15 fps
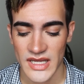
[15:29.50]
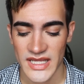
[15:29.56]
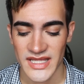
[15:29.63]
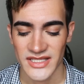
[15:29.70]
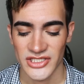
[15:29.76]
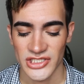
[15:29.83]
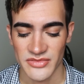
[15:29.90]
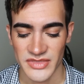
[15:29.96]
I
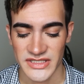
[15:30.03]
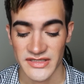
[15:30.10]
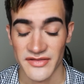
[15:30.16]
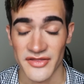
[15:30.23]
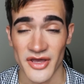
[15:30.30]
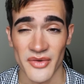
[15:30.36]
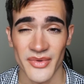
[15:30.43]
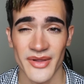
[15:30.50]
guess she must
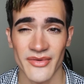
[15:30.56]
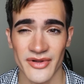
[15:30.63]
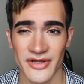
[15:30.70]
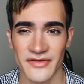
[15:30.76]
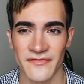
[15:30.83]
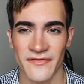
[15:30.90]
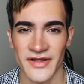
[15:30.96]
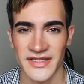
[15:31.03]
have thought we were
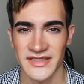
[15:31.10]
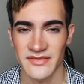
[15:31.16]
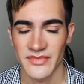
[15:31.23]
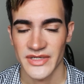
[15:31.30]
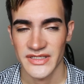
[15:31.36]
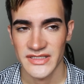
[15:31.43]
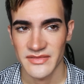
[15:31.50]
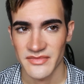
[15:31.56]
good friends,
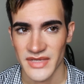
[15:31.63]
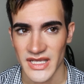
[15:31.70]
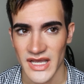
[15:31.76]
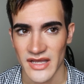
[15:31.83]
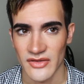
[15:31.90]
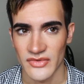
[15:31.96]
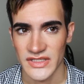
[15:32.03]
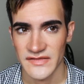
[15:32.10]
but to me,
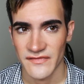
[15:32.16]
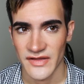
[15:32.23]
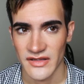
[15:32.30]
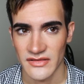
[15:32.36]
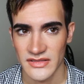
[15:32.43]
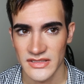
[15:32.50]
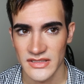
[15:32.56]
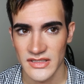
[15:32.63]
I always
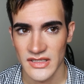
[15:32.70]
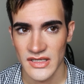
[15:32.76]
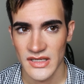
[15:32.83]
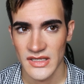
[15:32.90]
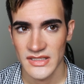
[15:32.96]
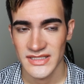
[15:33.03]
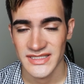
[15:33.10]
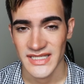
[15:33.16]
felt
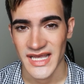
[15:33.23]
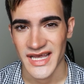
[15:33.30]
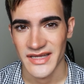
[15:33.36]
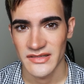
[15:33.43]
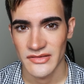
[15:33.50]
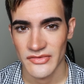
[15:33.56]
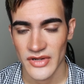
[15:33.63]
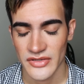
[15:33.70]

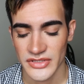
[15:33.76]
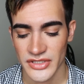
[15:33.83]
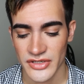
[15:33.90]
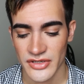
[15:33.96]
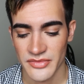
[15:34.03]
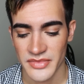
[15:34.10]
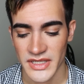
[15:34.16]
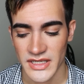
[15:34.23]
sad around
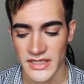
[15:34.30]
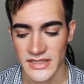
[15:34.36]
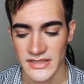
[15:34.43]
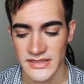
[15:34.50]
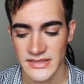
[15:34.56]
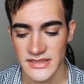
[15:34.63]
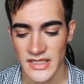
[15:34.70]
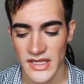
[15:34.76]
her
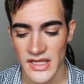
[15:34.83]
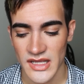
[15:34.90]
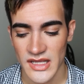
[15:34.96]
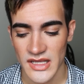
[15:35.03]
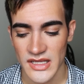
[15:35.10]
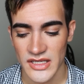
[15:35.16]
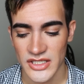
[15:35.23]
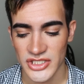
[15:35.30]
because
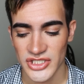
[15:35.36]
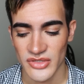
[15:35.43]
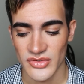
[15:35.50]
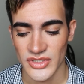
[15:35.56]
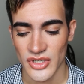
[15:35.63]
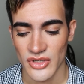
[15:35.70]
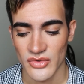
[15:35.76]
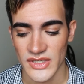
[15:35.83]
she
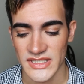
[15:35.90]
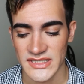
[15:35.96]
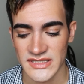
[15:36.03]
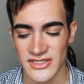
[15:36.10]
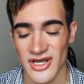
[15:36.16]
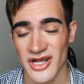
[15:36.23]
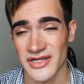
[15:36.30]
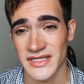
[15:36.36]
would
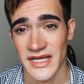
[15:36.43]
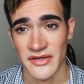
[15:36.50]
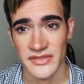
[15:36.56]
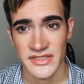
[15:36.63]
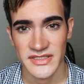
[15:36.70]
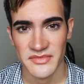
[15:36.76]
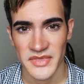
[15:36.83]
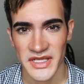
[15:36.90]
always talk
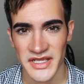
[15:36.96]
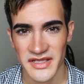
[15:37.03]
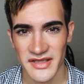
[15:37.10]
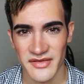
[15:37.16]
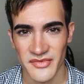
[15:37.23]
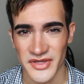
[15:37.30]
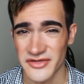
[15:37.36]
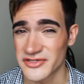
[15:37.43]
down to me,
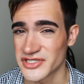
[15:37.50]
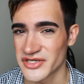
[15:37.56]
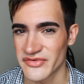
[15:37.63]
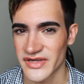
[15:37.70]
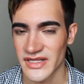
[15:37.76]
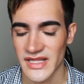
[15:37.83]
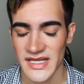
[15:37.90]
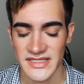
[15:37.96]
whether she
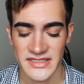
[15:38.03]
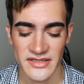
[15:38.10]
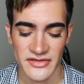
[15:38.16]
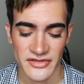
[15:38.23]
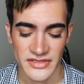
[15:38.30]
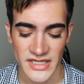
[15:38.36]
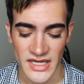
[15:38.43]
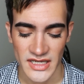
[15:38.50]
realized
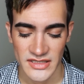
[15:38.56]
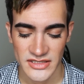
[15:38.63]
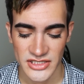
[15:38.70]
it or not.